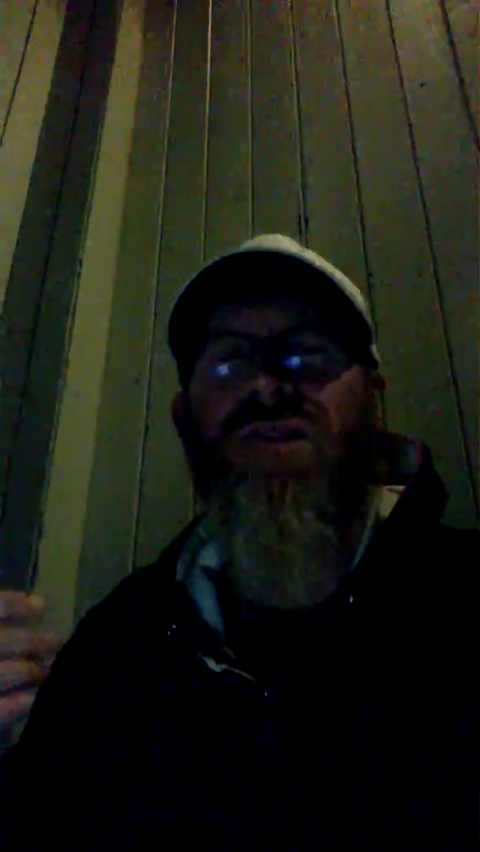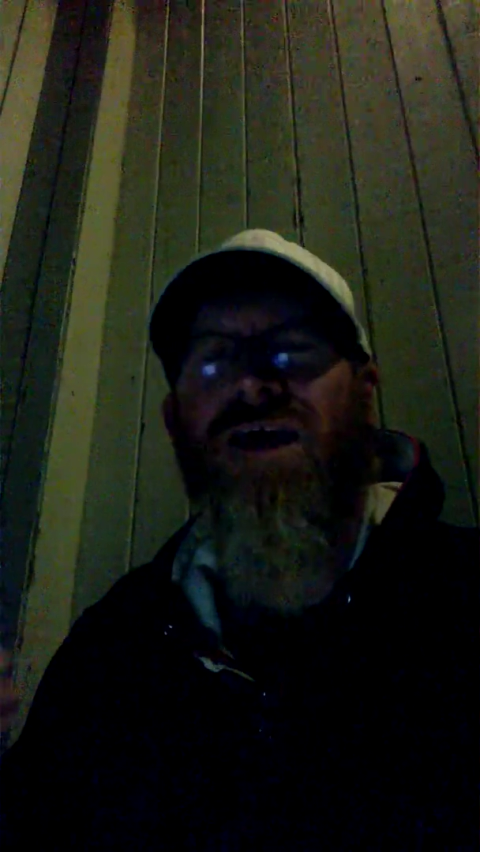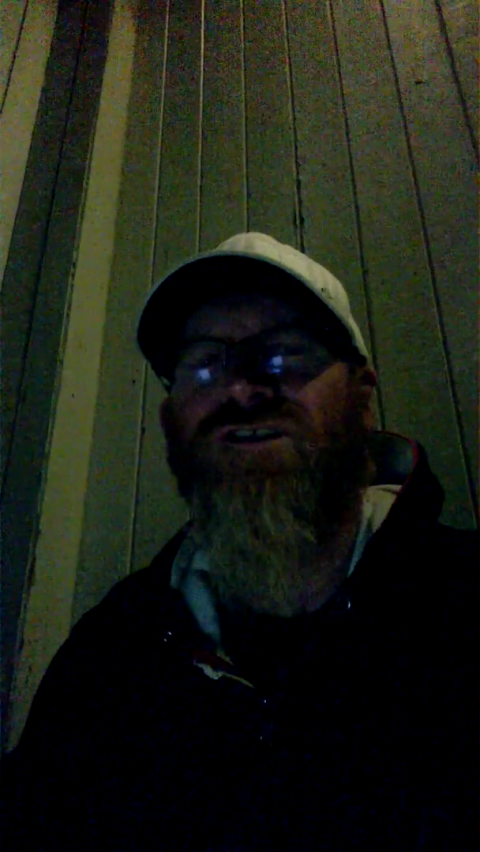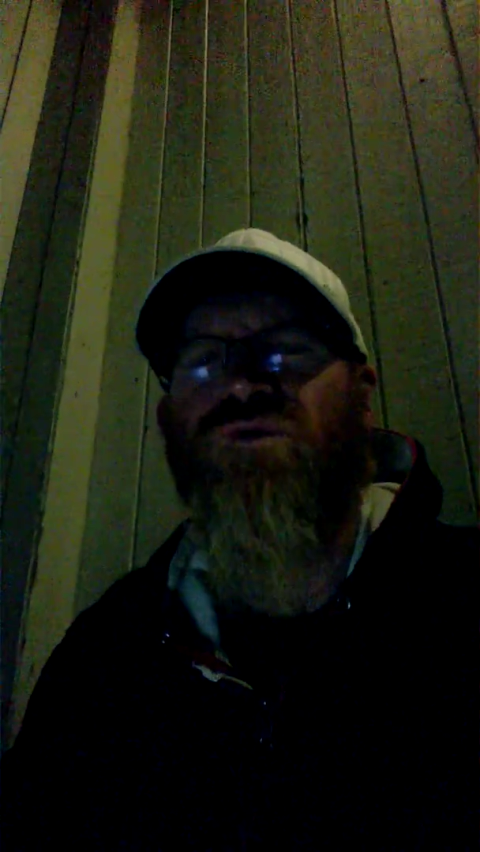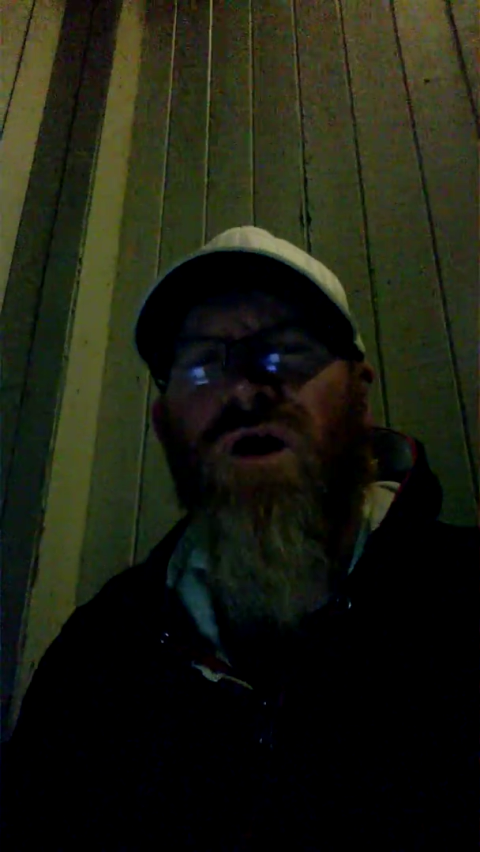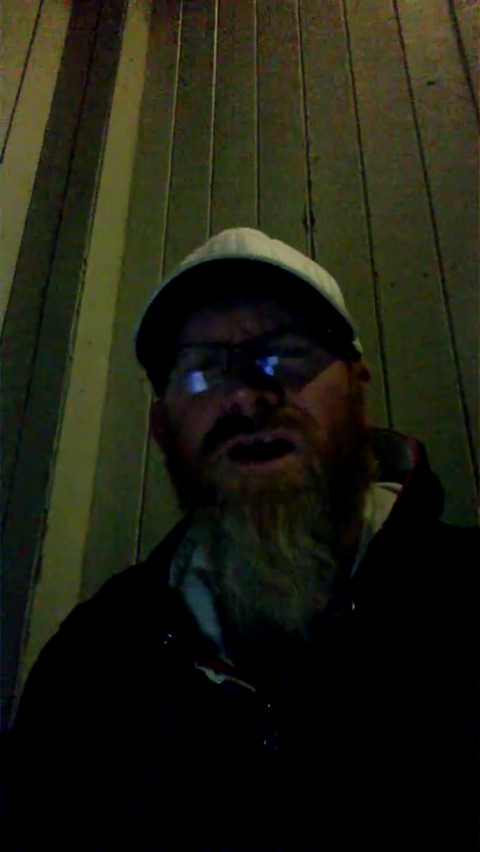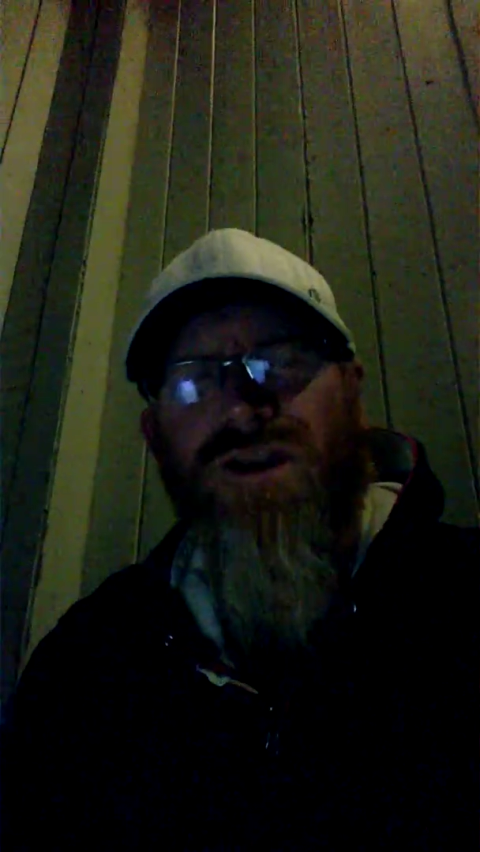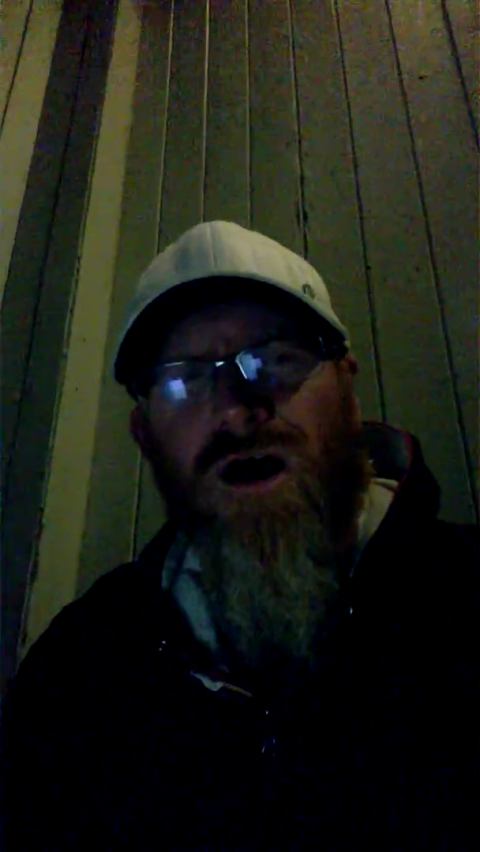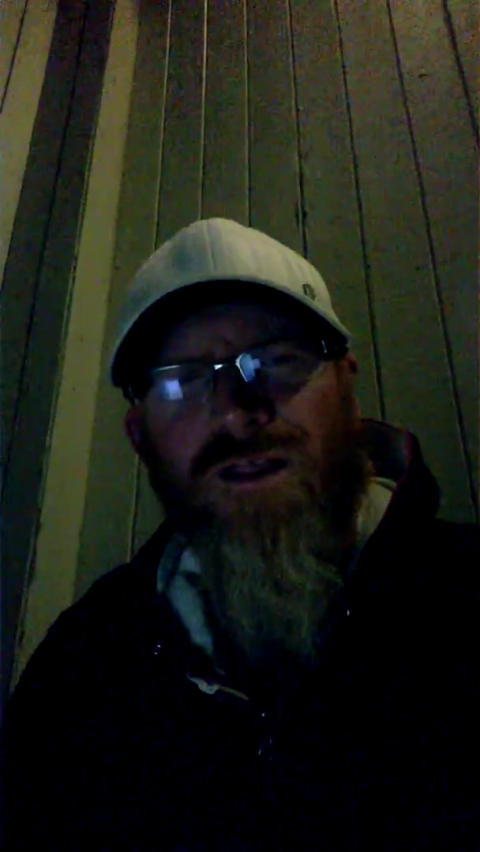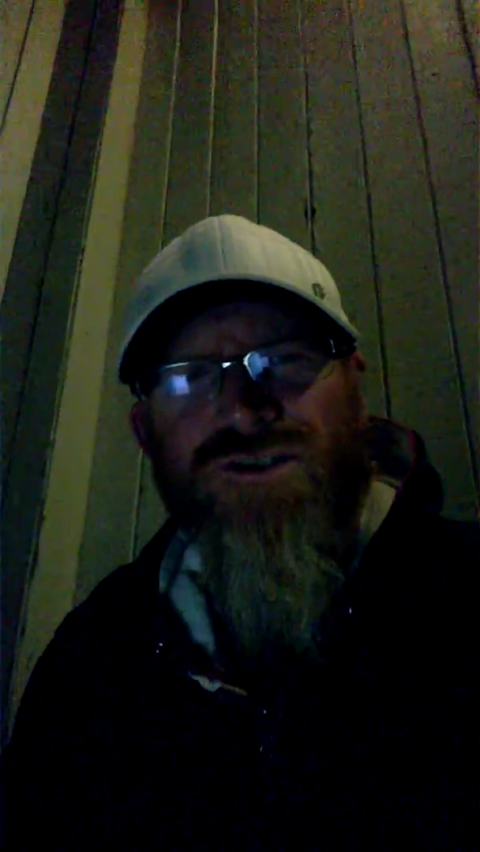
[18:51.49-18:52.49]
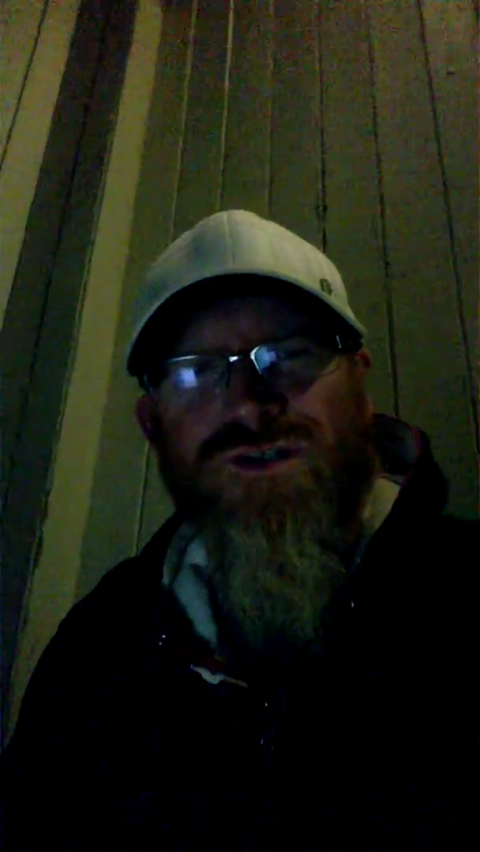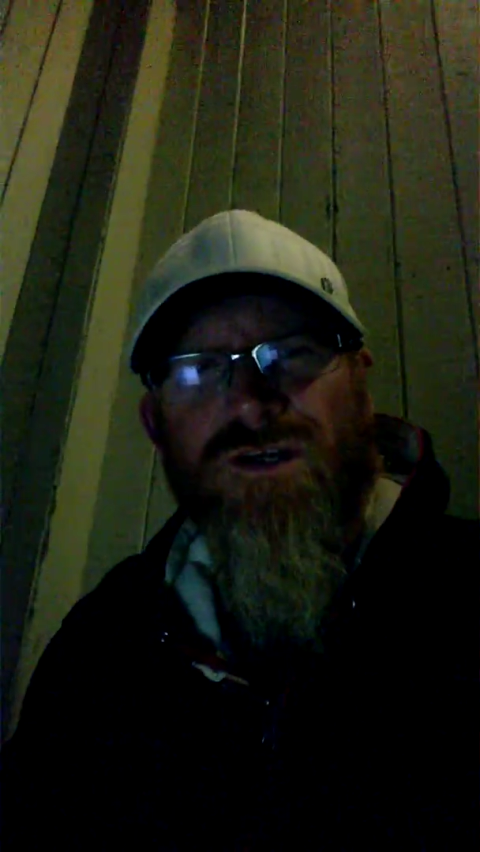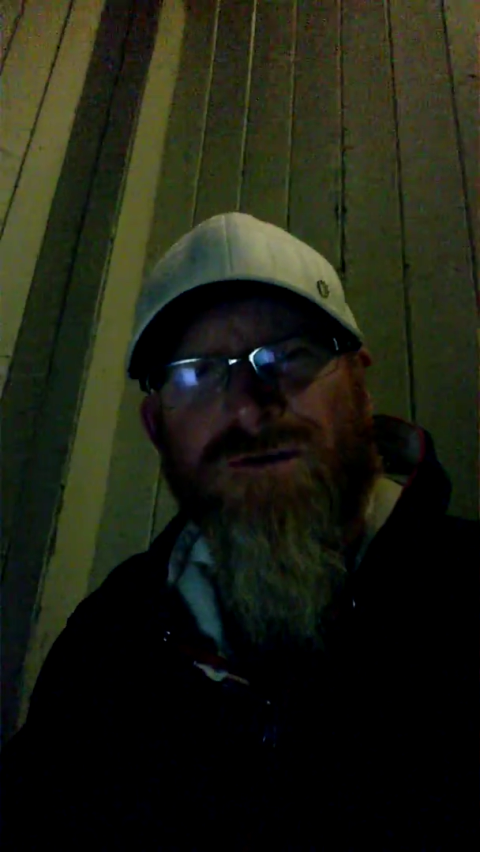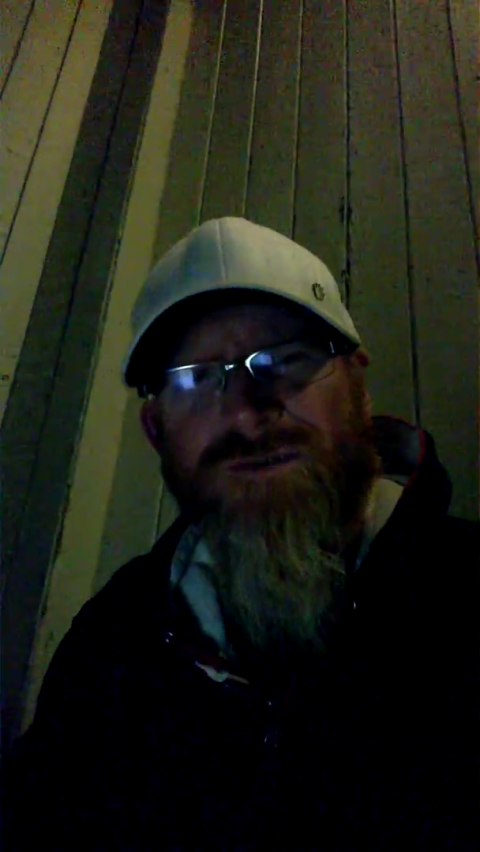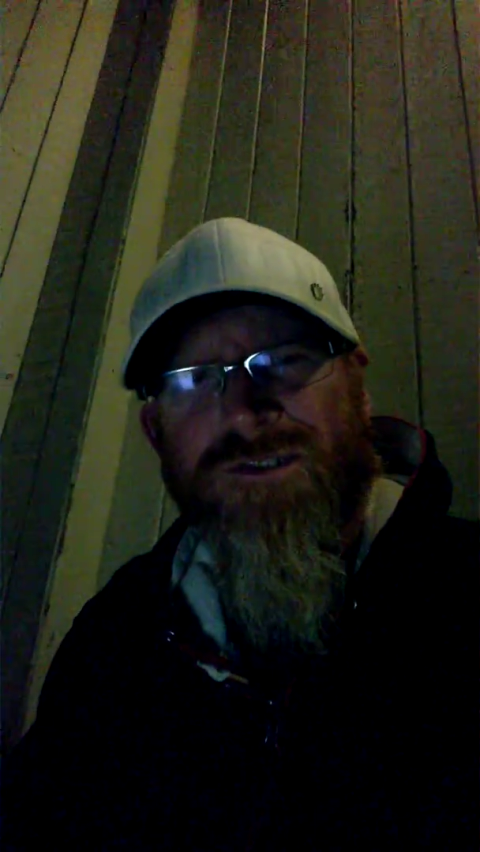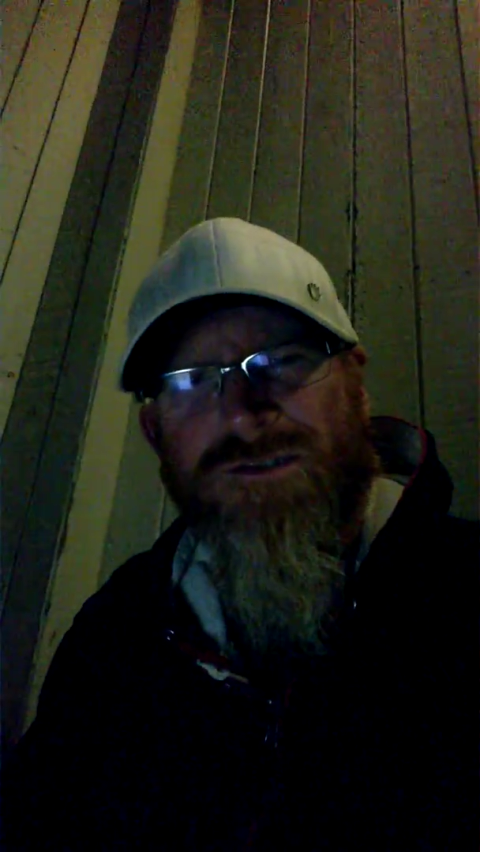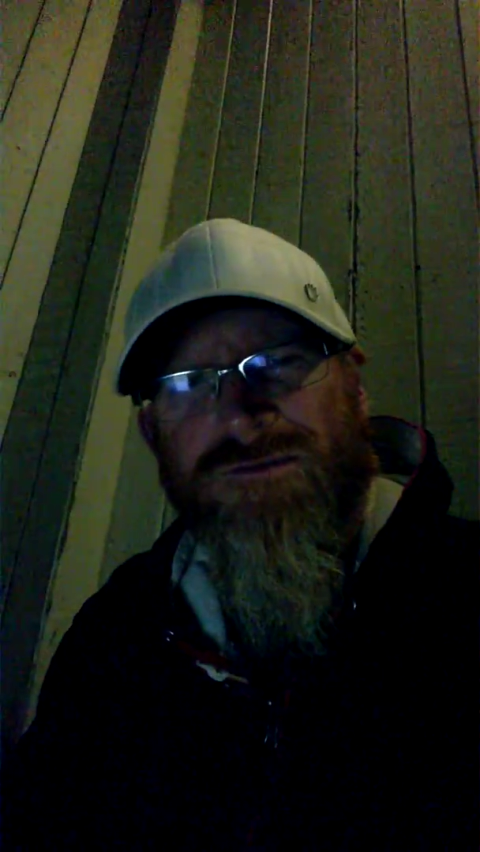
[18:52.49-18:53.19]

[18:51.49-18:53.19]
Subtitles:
and that's where idolatry comes in.